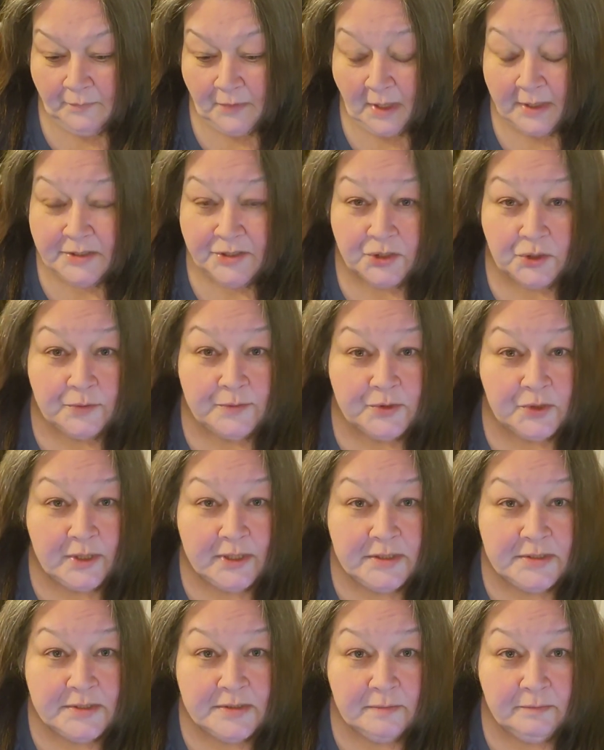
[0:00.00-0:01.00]
ice cube
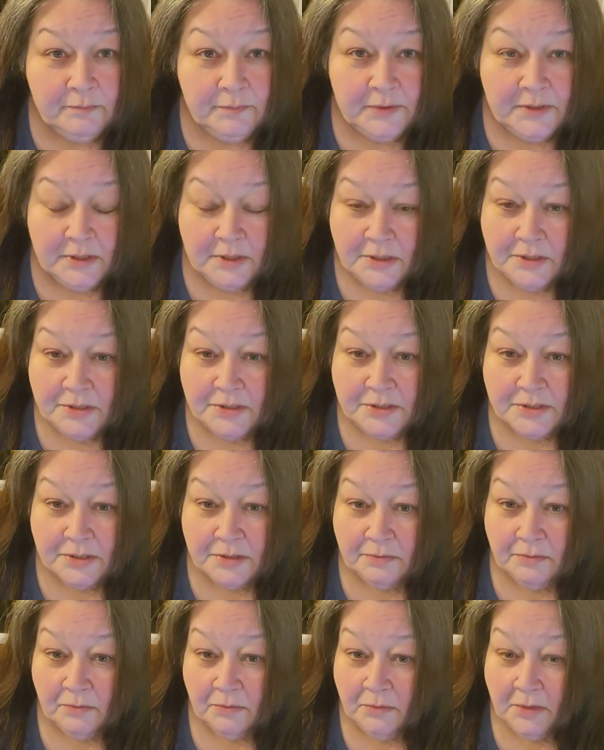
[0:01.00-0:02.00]
trays because
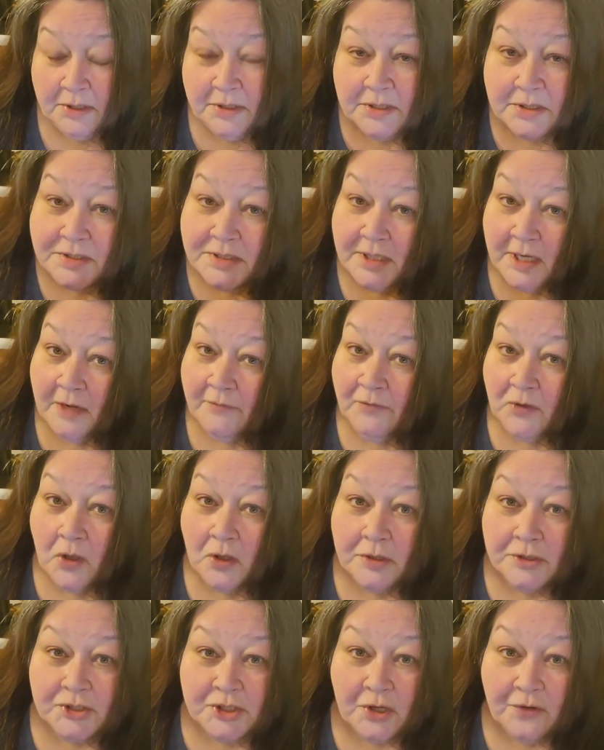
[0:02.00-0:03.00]
it doesn't have a
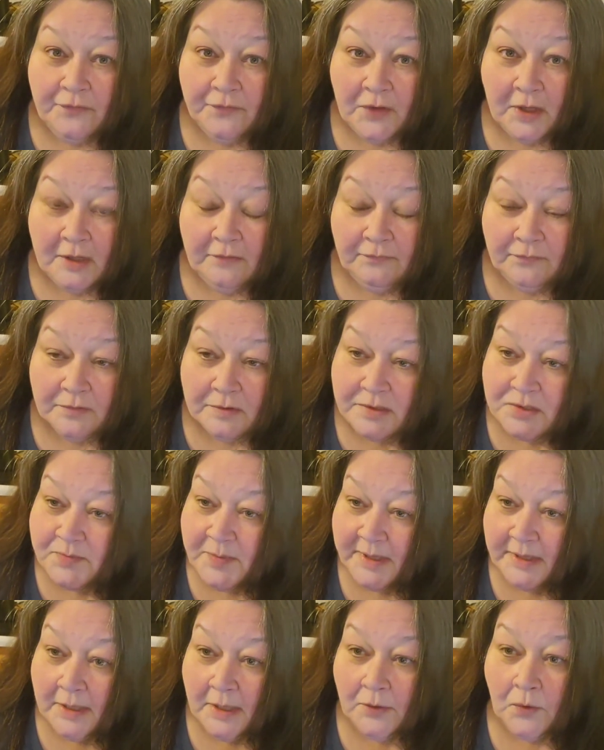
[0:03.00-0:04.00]
long shelf life. It's
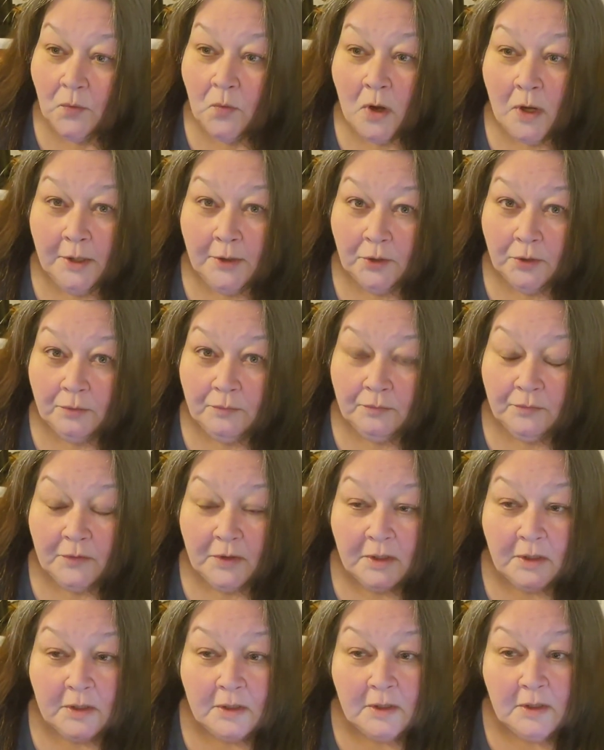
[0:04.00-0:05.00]
made out of water.
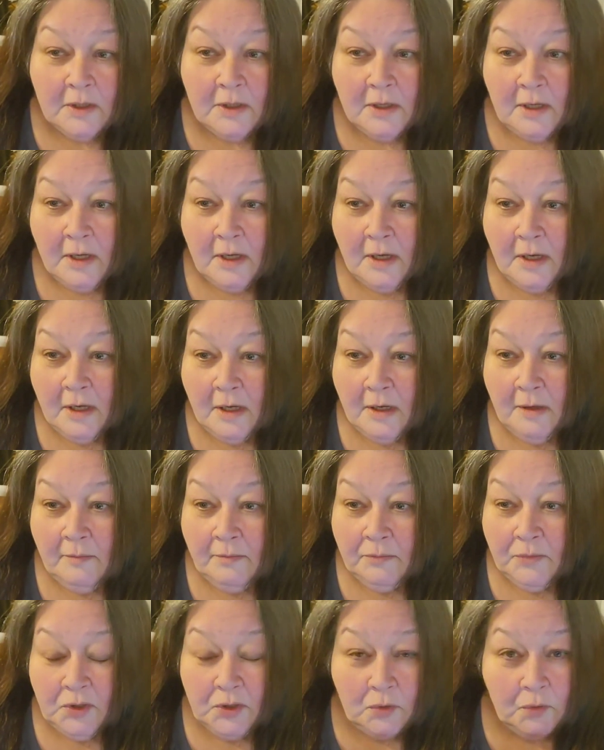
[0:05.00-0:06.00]

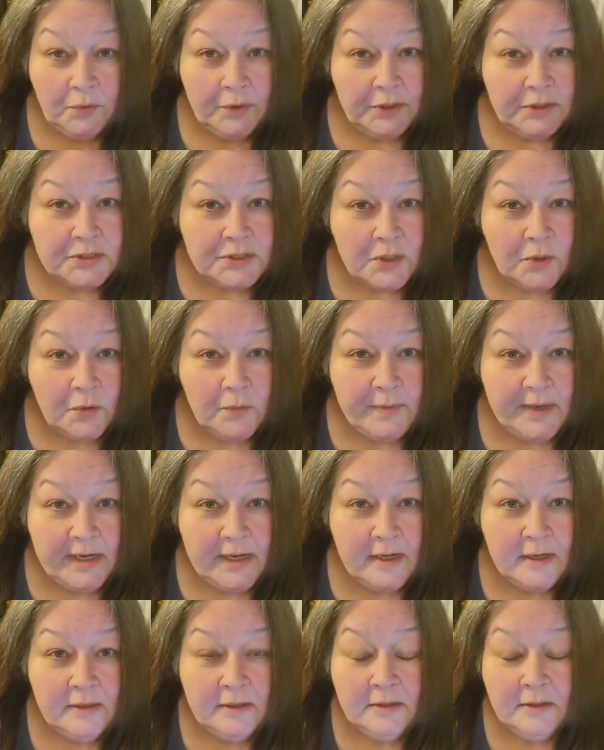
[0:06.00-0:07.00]
You don't want it to go
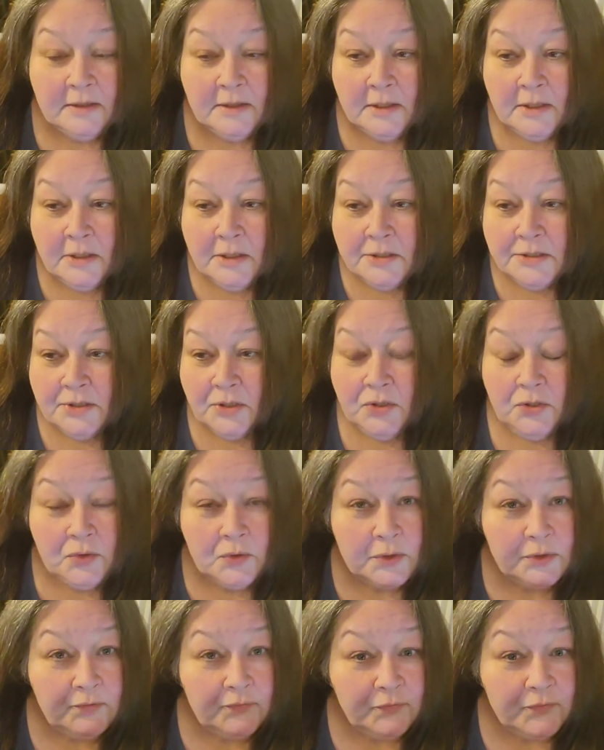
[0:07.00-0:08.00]
bad. So you
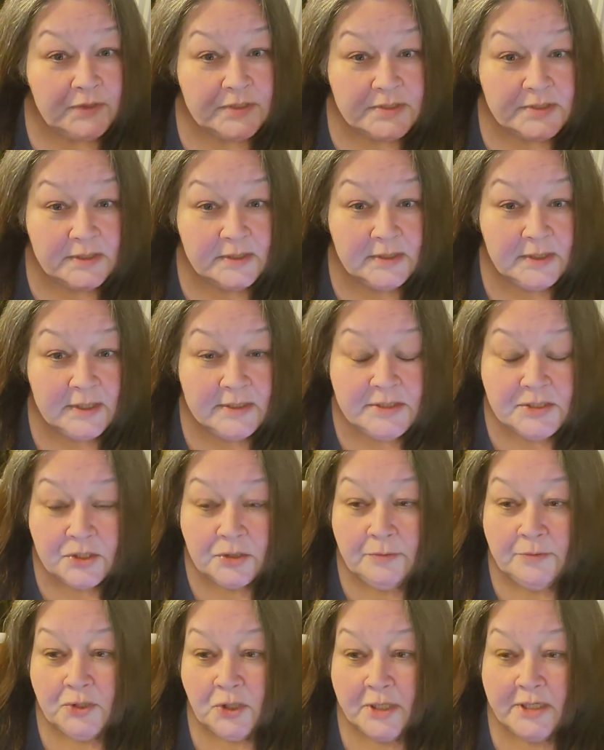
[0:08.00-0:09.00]
can freeze it in ice
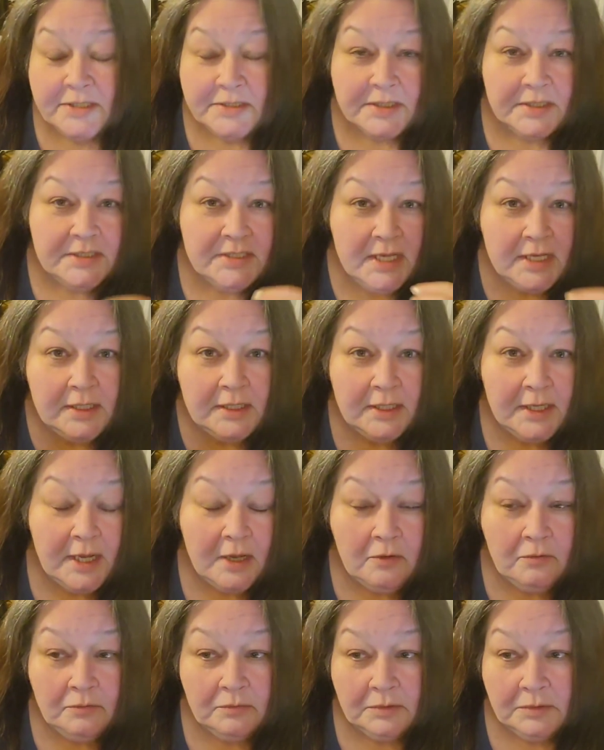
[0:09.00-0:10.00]
cube trays and take it
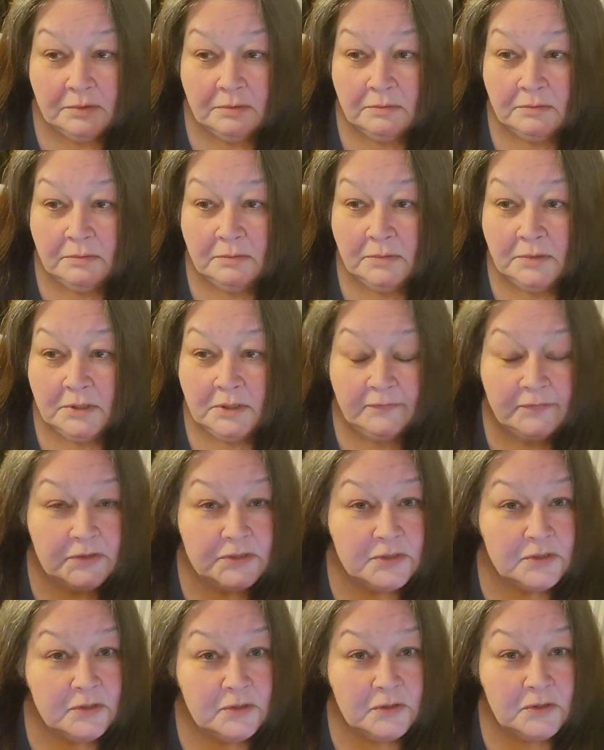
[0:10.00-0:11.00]
out and give it
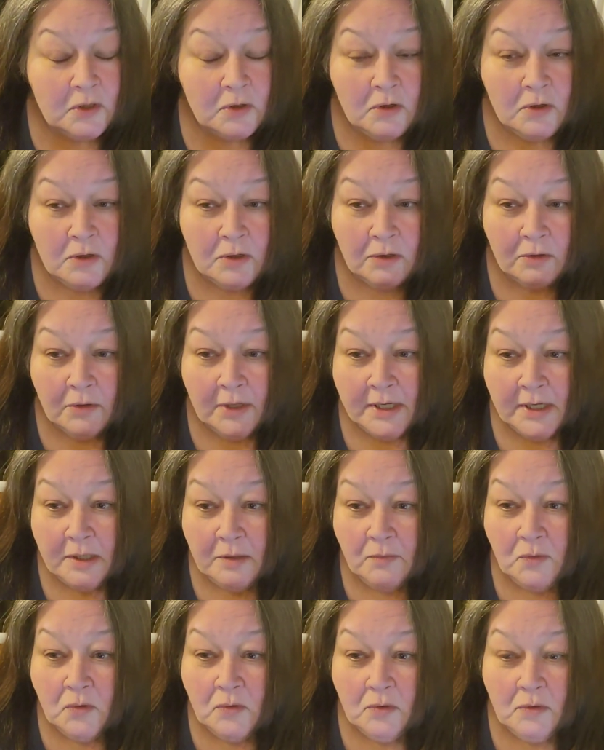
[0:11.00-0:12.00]
to the dog or
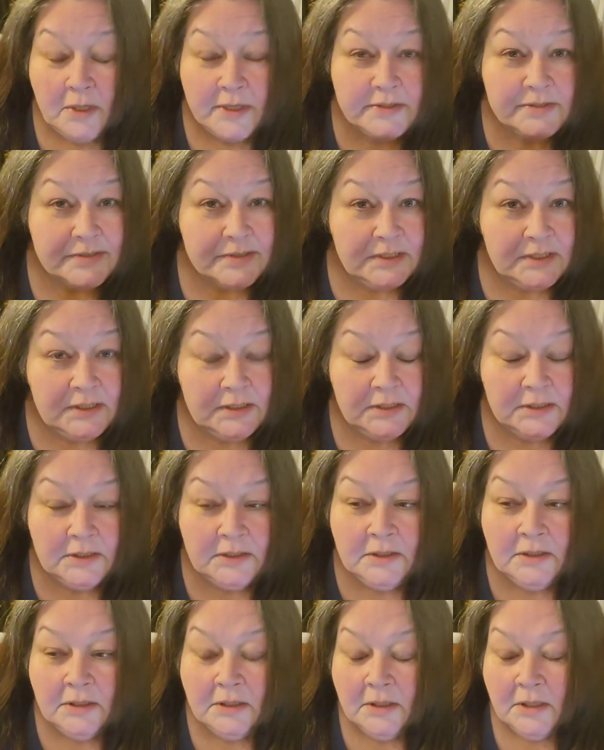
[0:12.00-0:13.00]
animal as
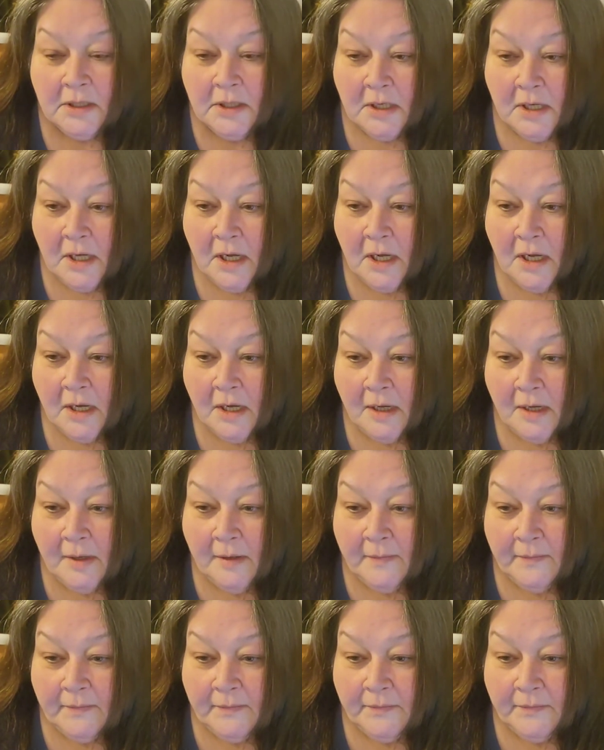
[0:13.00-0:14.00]
needed.
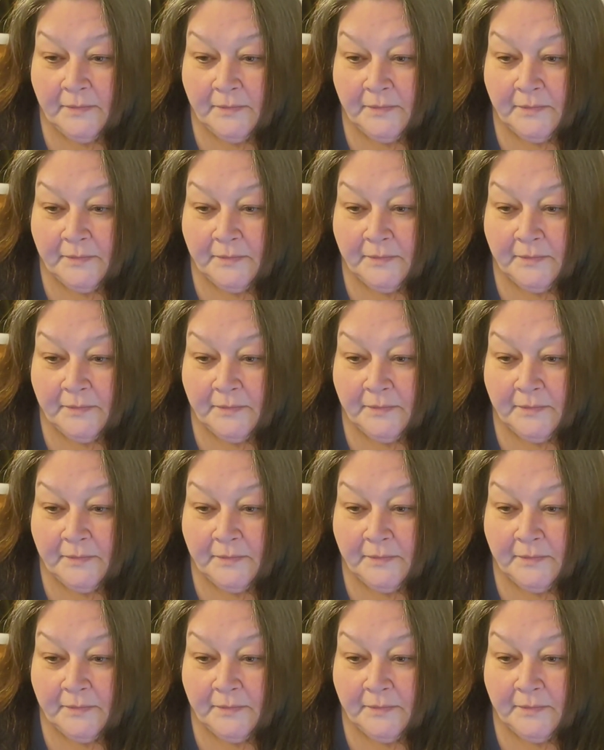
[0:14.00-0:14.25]
And